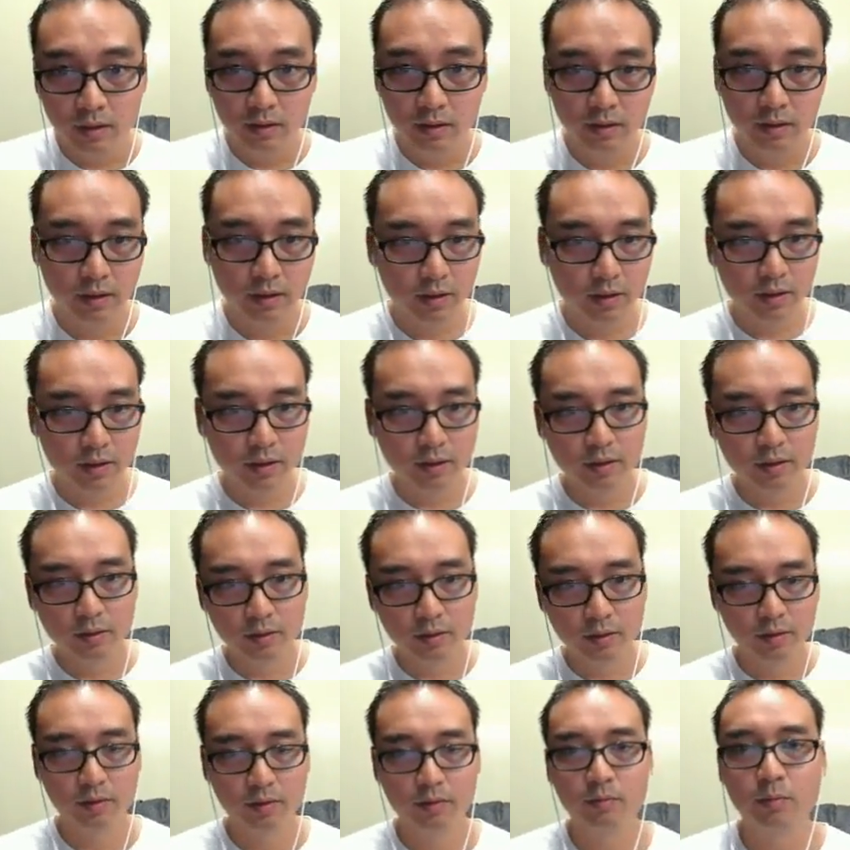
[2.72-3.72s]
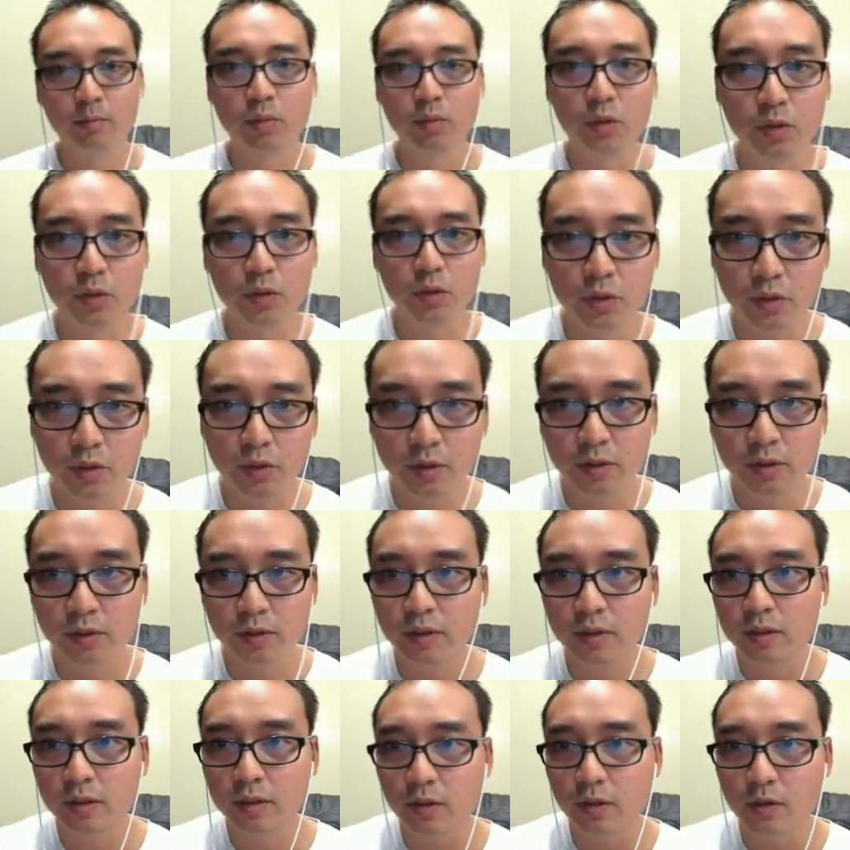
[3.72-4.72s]
Hey,
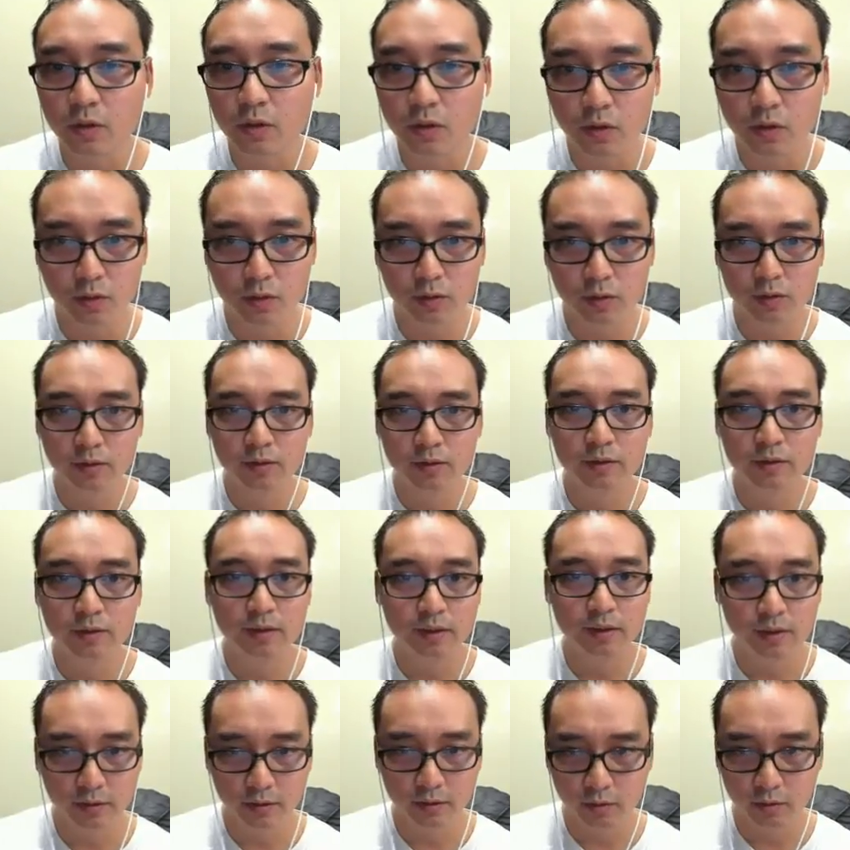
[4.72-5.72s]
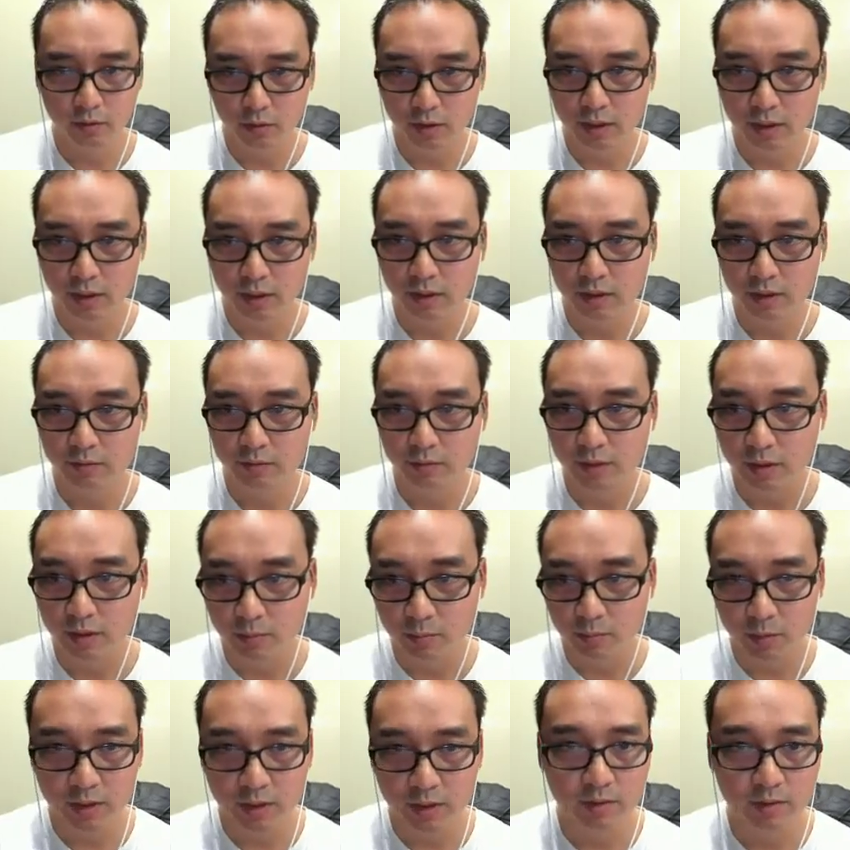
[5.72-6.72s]
Bern, Earl, Tita Gloria, what's
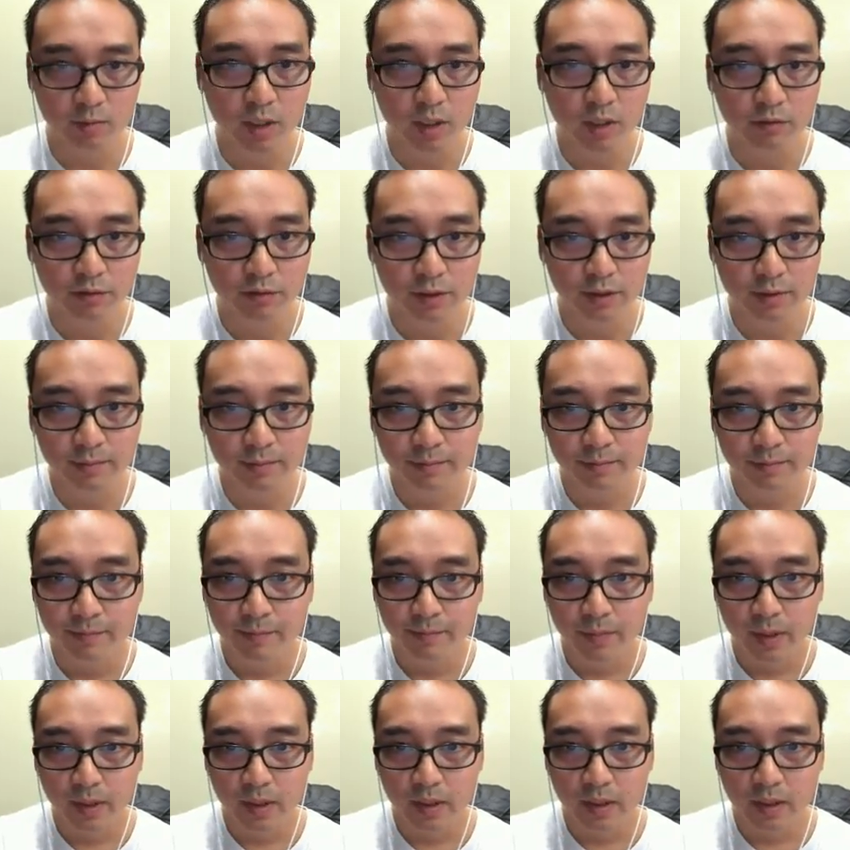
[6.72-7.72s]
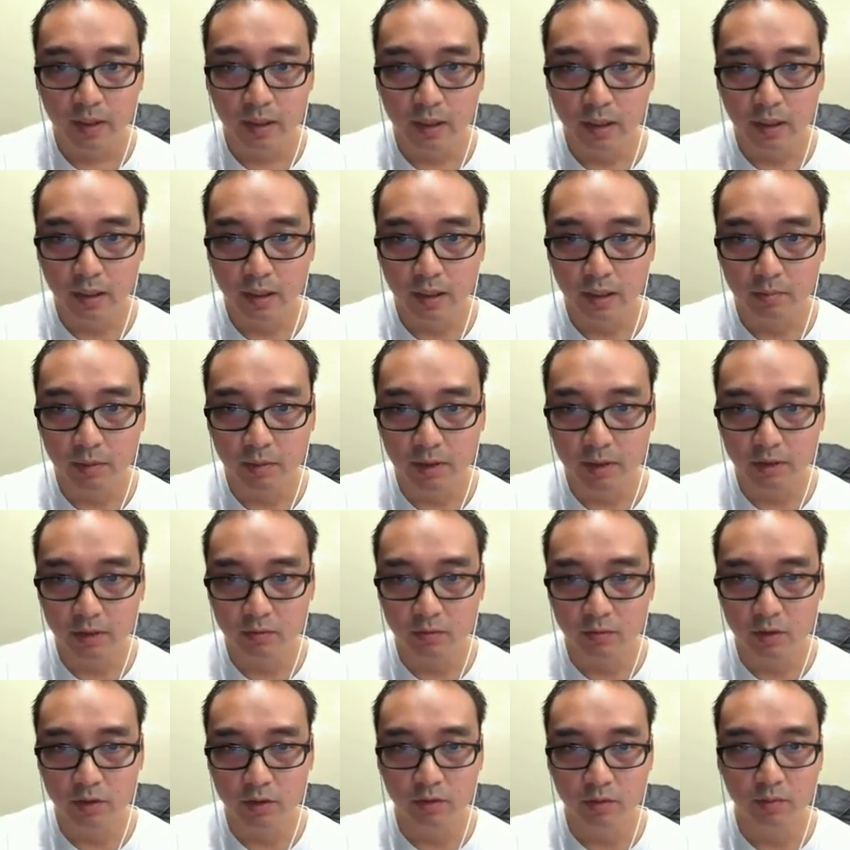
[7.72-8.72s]
up? It's Melvin. I
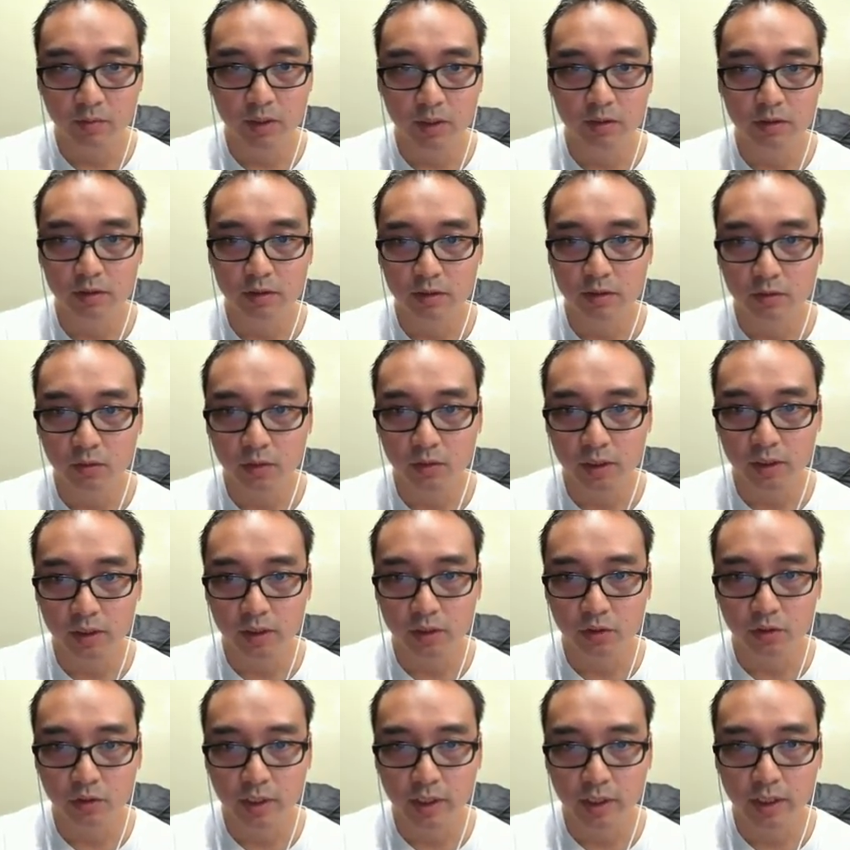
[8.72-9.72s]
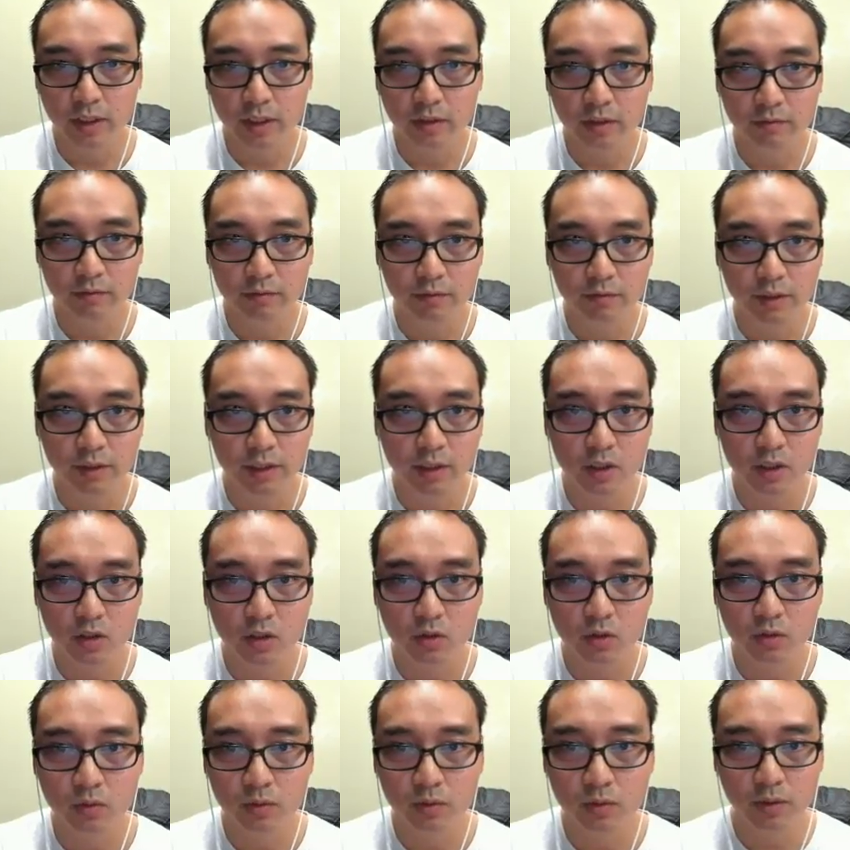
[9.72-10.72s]
just wanted to make this quick training
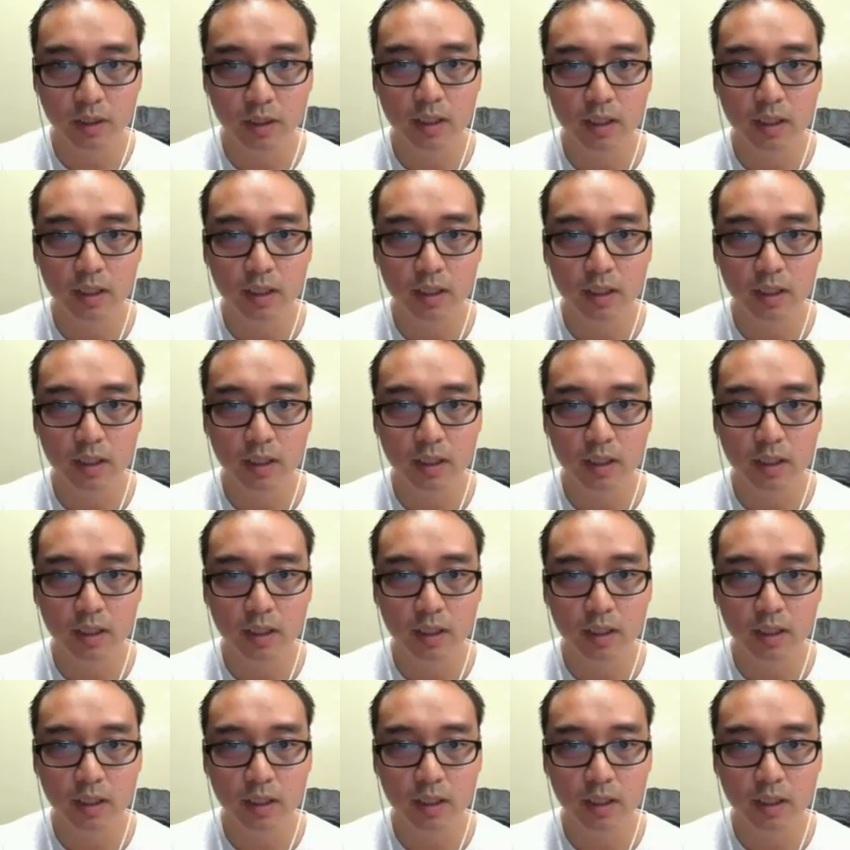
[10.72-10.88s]
video.